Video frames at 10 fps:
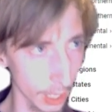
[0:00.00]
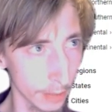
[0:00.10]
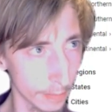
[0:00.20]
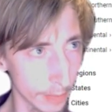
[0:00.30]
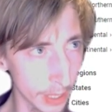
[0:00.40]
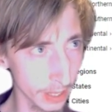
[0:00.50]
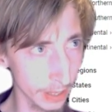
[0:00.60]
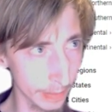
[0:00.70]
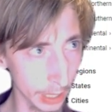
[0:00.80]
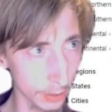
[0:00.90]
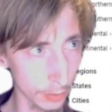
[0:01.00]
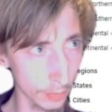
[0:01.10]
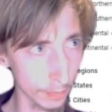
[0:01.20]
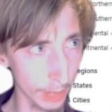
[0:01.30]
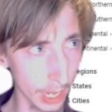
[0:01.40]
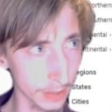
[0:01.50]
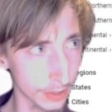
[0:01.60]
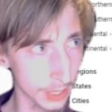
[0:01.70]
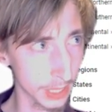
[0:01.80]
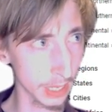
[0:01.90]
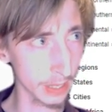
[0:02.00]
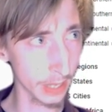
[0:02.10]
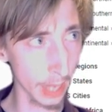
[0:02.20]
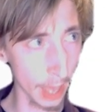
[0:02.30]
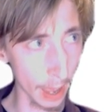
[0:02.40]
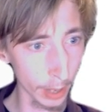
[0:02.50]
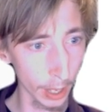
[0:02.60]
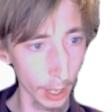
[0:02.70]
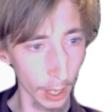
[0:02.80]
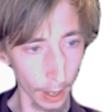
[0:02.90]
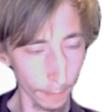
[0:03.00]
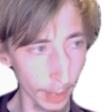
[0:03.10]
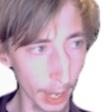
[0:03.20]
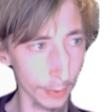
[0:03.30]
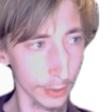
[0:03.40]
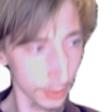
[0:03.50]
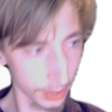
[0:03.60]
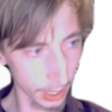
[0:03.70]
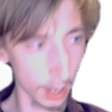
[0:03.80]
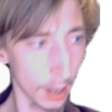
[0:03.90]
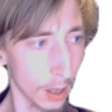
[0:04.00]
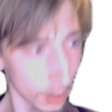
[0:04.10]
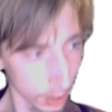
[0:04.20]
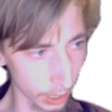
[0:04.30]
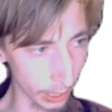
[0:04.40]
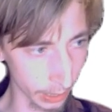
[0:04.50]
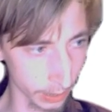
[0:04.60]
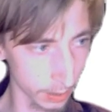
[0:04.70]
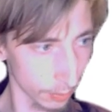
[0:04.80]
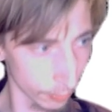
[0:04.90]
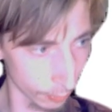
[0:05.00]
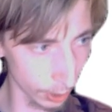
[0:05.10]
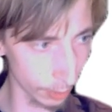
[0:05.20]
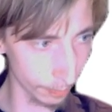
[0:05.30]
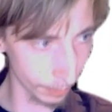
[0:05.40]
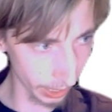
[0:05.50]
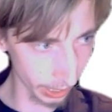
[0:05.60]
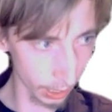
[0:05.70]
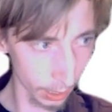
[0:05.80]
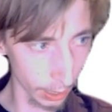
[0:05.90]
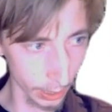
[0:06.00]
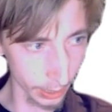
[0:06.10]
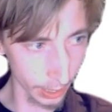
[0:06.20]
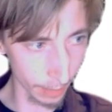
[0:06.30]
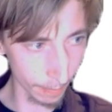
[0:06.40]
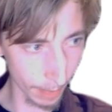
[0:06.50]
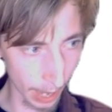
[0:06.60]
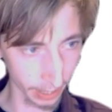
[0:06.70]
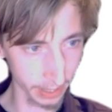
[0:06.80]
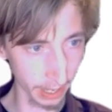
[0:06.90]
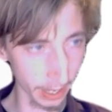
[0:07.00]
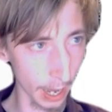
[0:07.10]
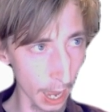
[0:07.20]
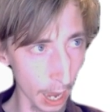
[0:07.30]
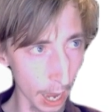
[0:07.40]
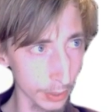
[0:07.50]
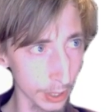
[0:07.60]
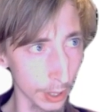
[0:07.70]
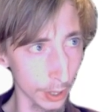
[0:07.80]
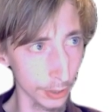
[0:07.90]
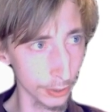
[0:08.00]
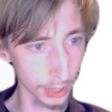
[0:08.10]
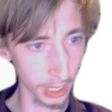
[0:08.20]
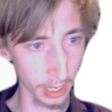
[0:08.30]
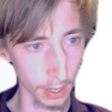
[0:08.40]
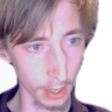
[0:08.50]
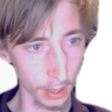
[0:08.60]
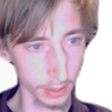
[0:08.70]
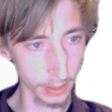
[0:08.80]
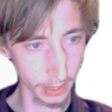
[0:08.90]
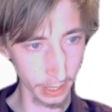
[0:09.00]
But let me go back to the NAM about the gas will be the maxing out. You can see